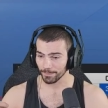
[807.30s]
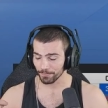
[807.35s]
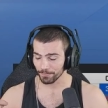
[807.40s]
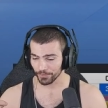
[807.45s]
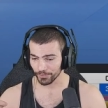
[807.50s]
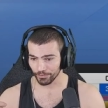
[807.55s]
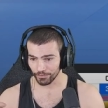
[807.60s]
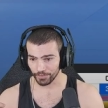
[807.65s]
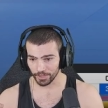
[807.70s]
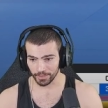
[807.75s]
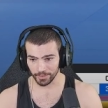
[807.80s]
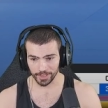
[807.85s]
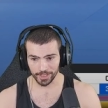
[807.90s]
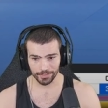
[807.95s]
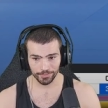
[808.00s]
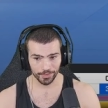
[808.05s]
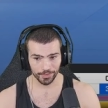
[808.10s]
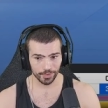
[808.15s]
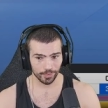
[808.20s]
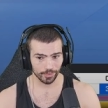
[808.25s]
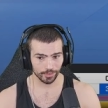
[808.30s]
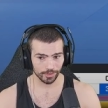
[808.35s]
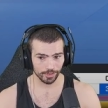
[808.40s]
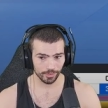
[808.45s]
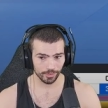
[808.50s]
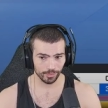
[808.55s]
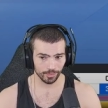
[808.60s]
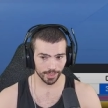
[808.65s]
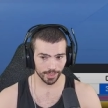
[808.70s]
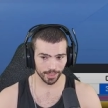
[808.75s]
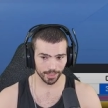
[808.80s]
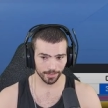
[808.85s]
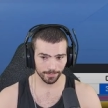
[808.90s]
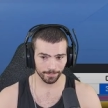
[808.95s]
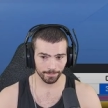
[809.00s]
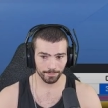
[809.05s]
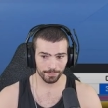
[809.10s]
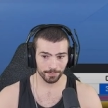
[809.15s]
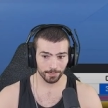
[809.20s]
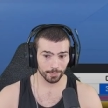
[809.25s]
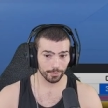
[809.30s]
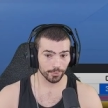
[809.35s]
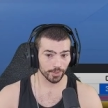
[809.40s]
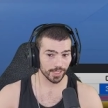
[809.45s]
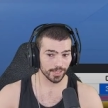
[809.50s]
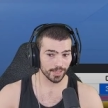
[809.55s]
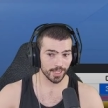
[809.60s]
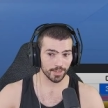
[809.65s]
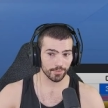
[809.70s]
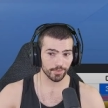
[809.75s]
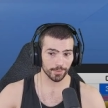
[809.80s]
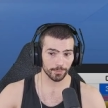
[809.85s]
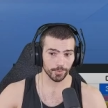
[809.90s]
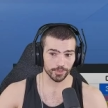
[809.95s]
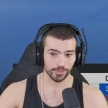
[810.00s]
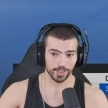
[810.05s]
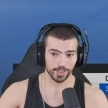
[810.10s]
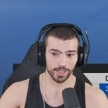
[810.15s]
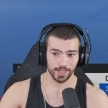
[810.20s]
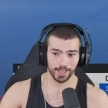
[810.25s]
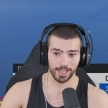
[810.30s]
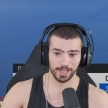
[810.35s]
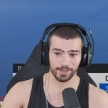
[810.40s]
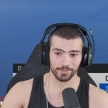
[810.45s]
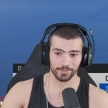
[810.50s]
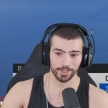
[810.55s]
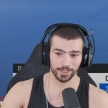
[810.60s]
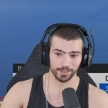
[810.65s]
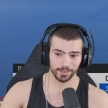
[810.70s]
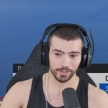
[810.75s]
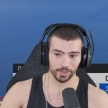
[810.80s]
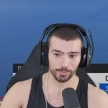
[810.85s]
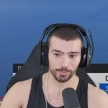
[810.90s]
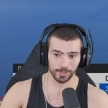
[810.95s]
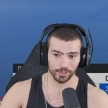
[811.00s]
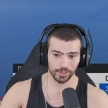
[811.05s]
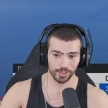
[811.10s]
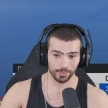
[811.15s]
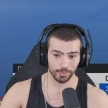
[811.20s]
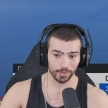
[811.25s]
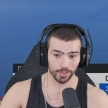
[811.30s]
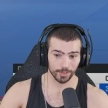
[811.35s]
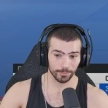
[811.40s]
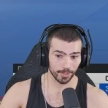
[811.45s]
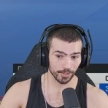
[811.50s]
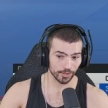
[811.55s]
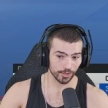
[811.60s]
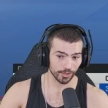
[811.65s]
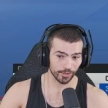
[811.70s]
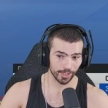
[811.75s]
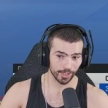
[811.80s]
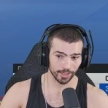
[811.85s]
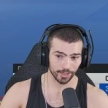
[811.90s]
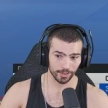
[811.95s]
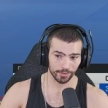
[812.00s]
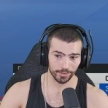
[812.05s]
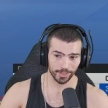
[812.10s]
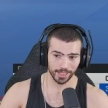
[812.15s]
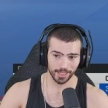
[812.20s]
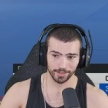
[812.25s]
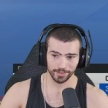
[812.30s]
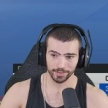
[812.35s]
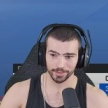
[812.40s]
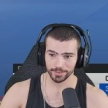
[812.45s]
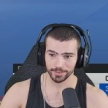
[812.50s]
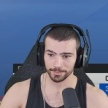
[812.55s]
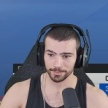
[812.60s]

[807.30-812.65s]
Very difficult to uh, break that grip once they have it, especially when our butt's already on the ground.